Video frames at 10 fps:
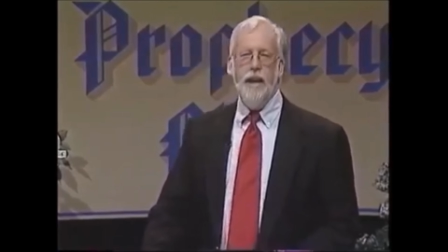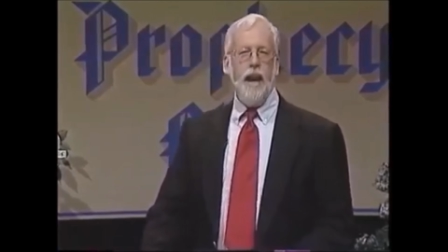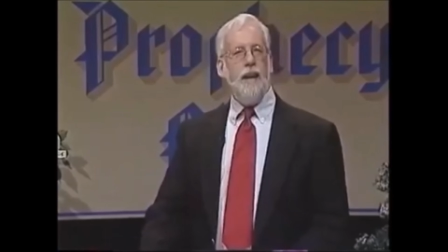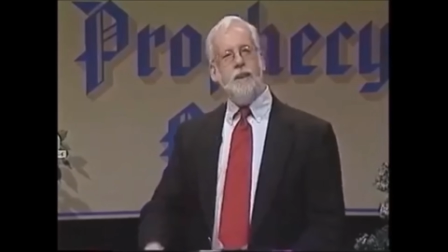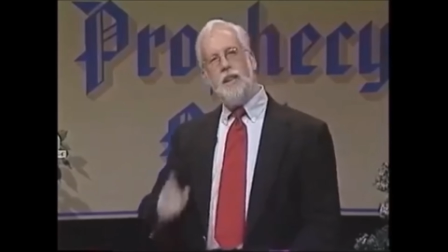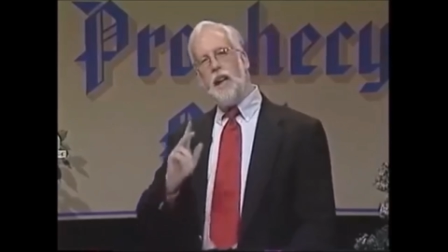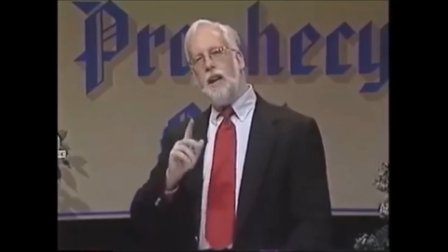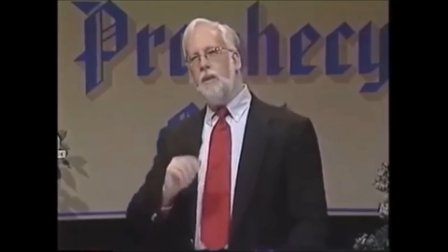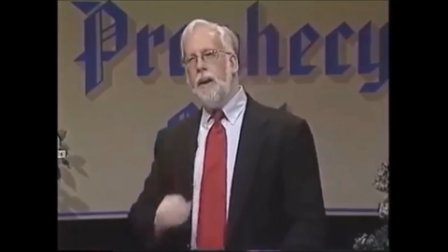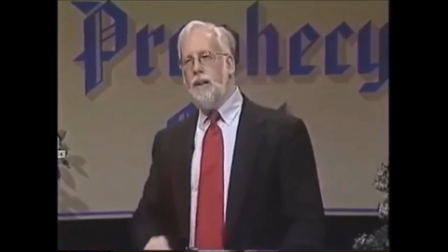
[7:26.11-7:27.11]
Now here's
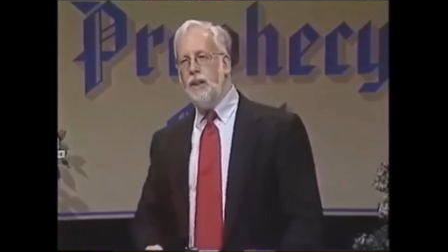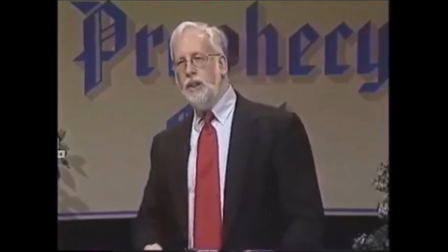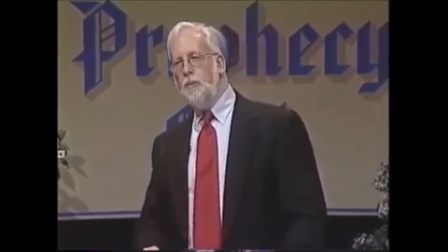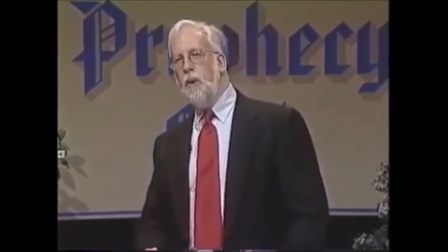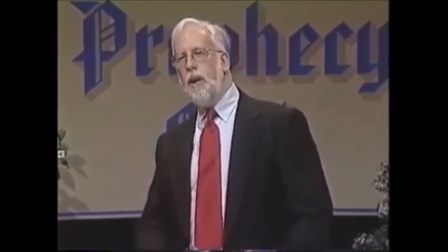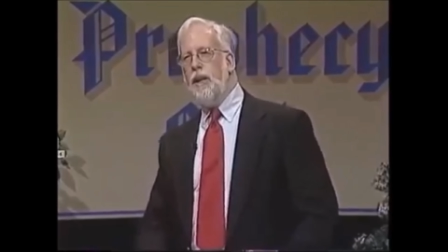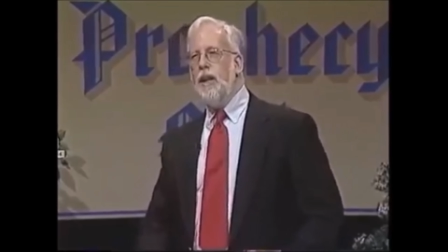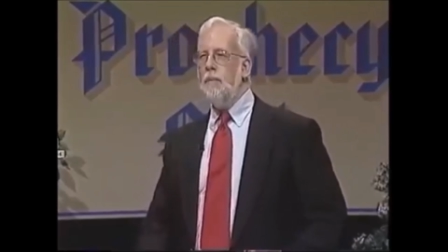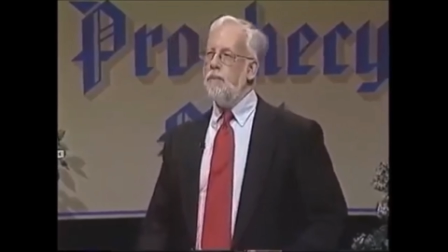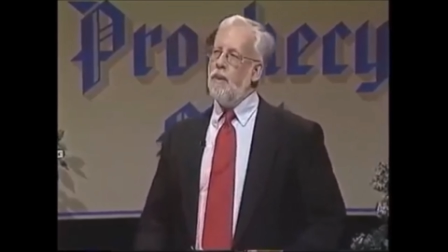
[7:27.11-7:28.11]
another question, it's more
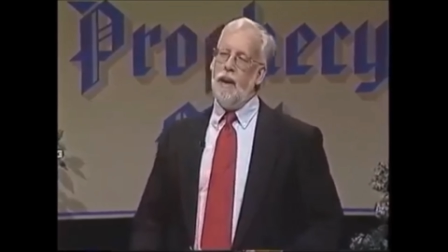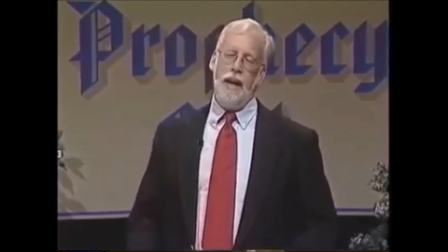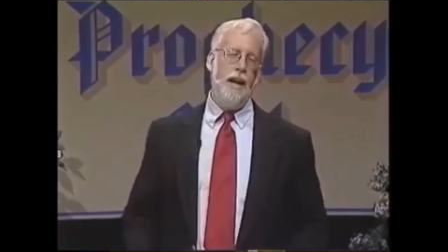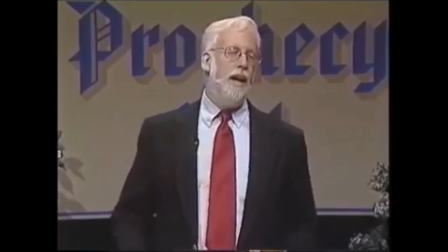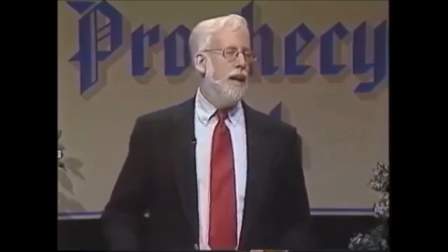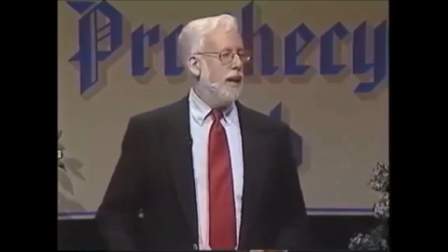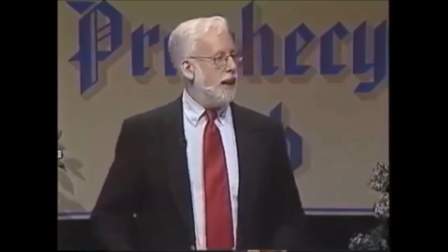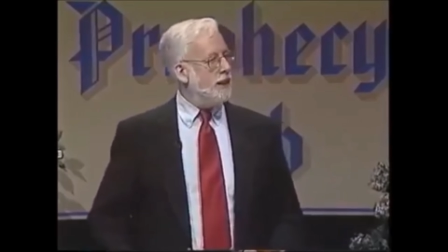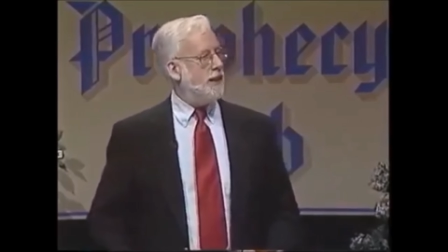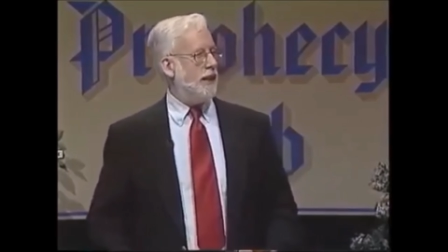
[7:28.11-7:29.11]
contemporary.
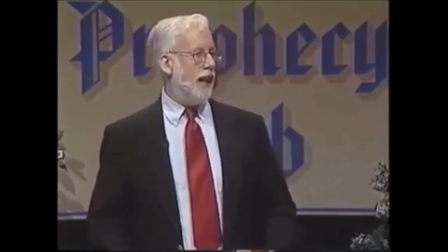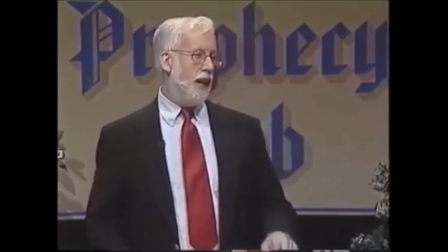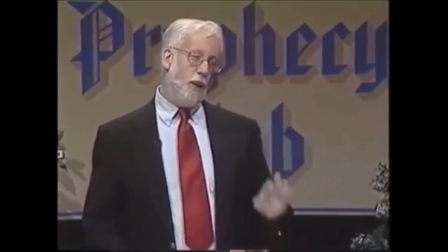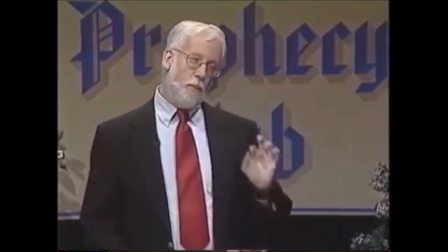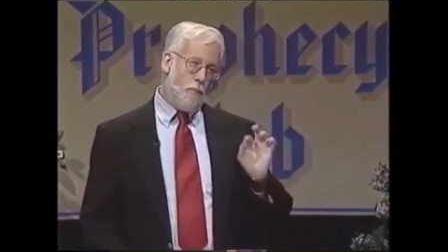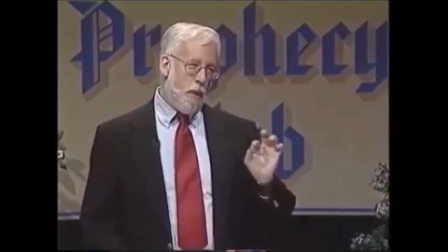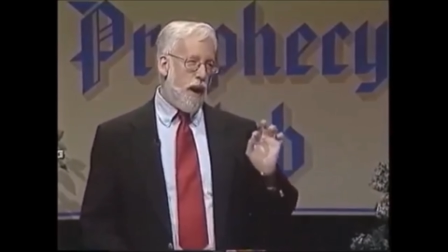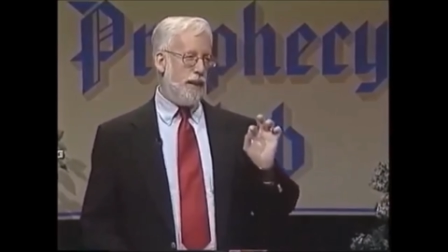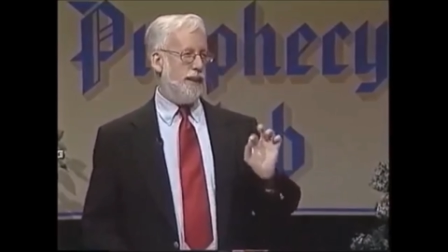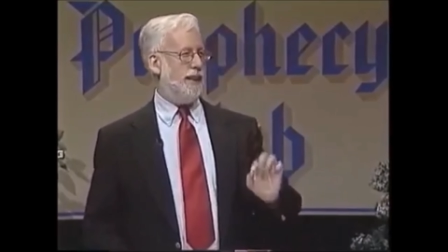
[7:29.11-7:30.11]
Let's say your
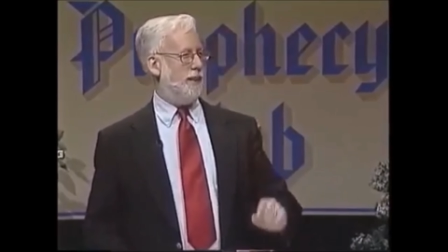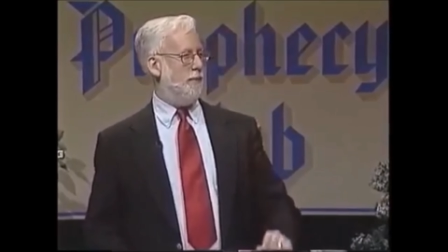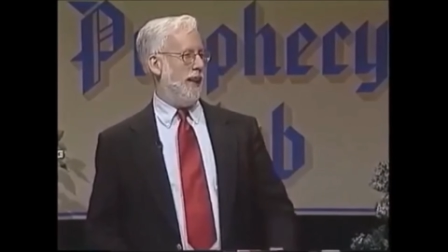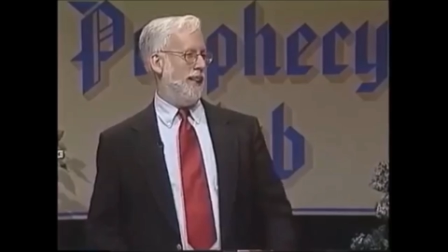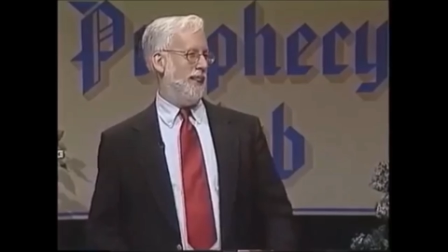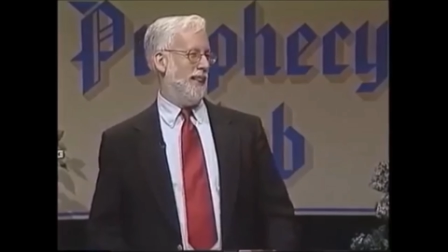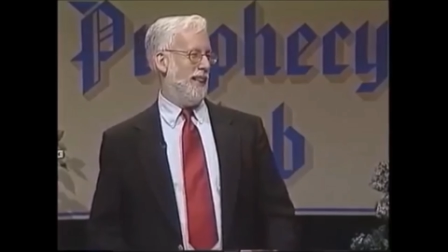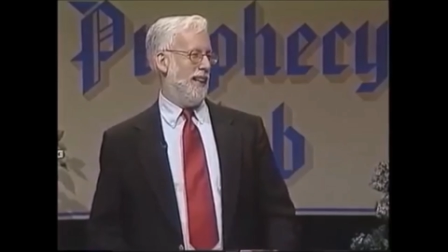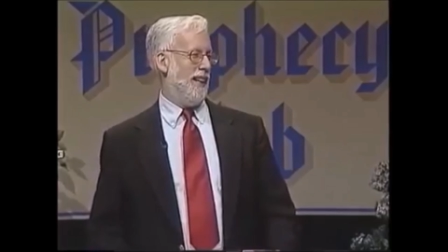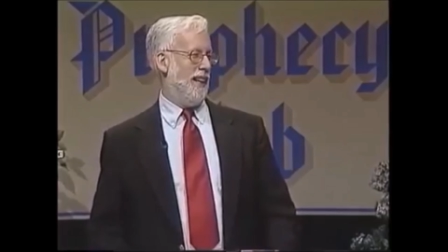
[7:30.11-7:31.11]
boss is a Mason.